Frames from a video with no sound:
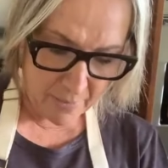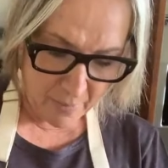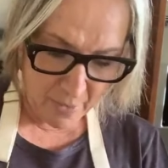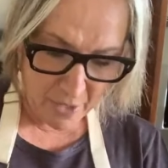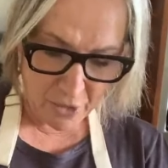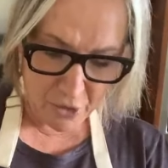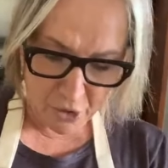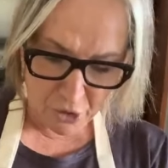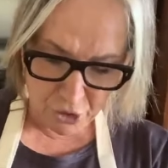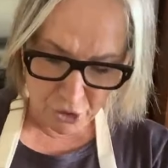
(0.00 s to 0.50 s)

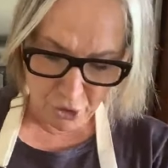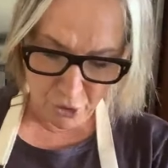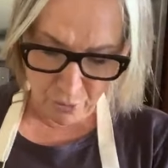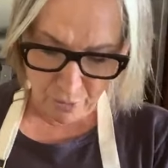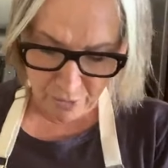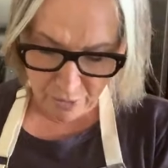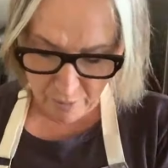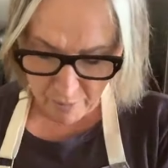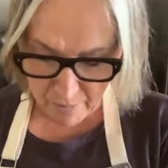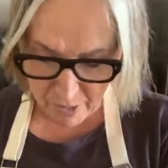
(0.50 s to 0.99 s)
When you do it
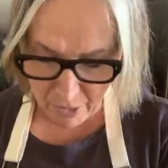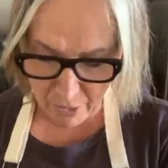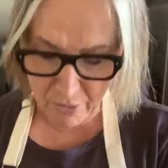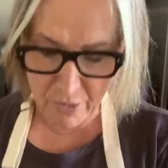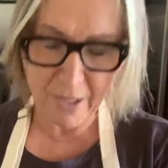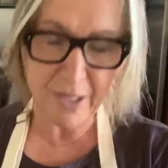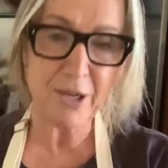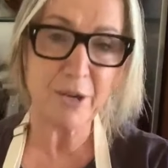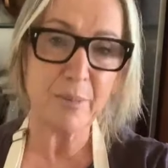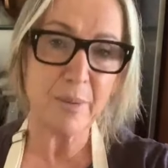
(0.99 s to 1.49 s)
with
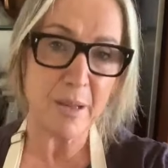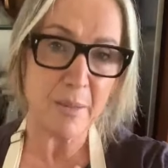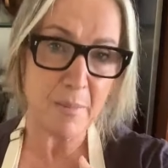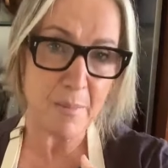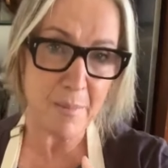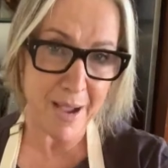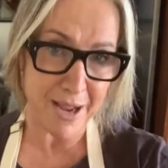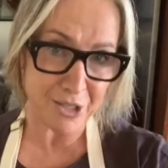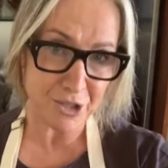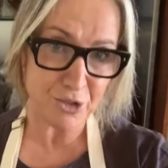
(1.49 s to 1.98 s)
milk, it'll be
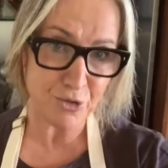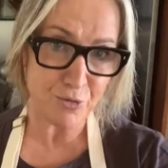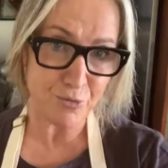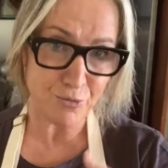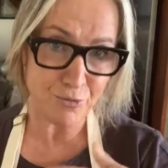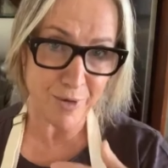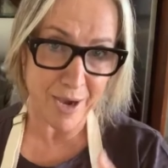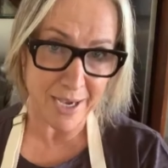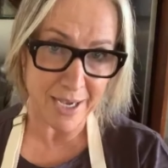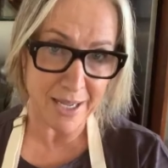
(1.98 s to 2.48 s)
much
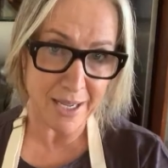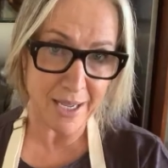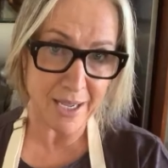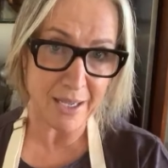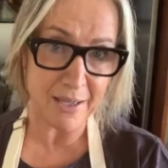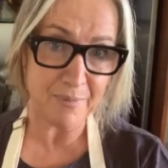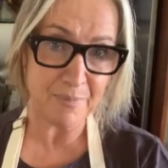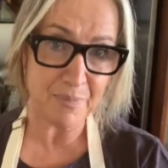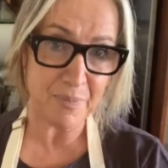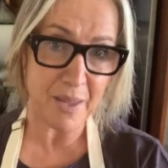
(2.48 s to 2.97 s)

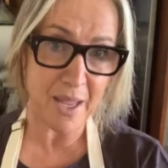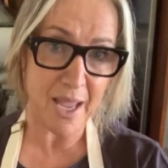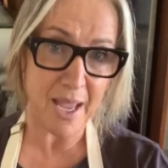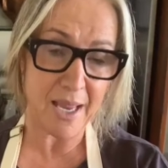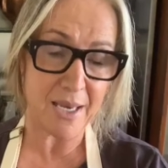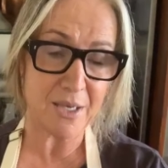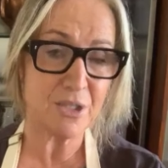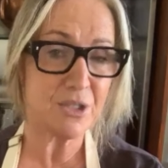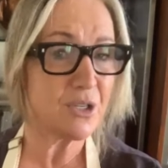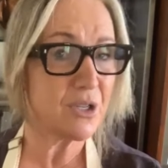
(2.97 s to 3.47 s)
runnier,
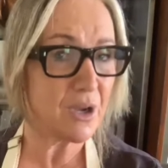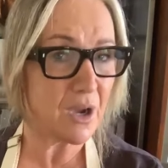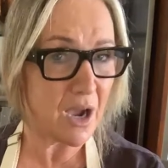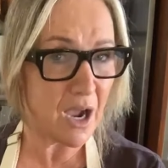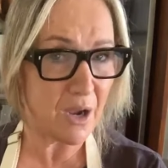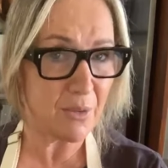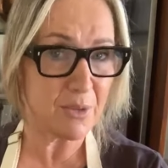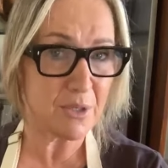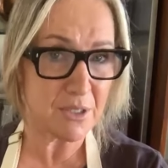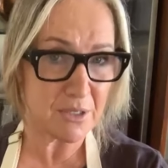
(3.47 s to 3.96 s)
and
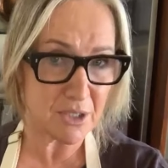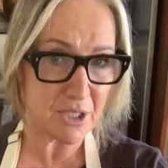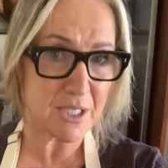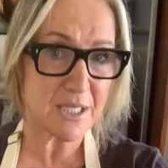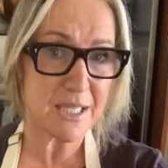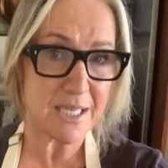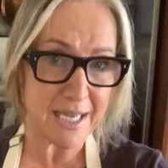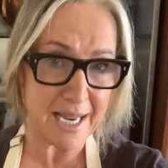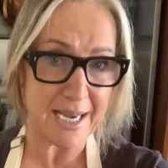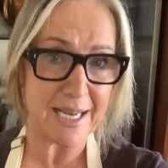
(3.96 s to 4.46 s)
I would
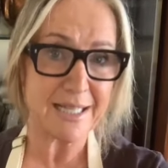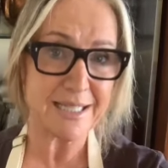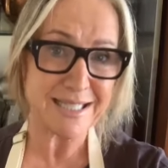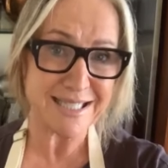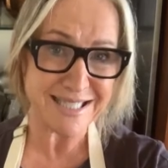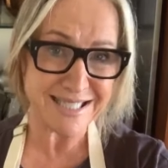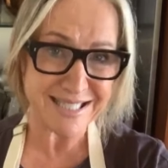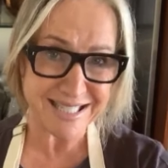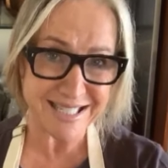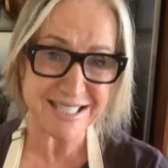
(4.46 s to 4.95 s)
just let it
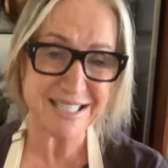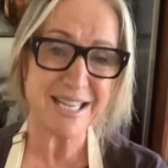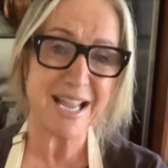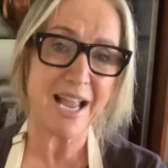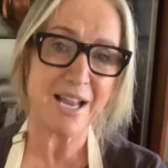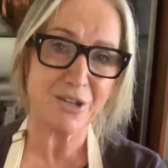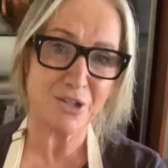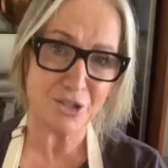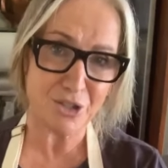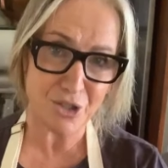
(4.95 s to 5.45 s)
sit
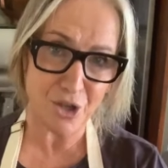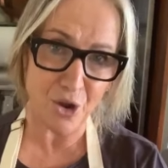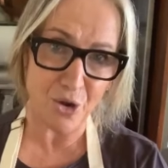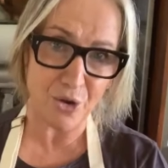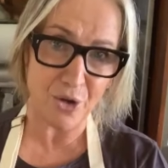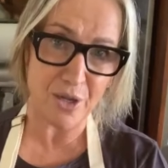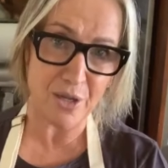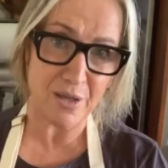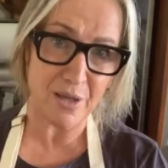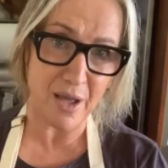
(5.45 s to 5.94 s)
and
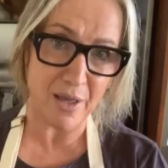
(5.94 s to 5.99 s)
soak.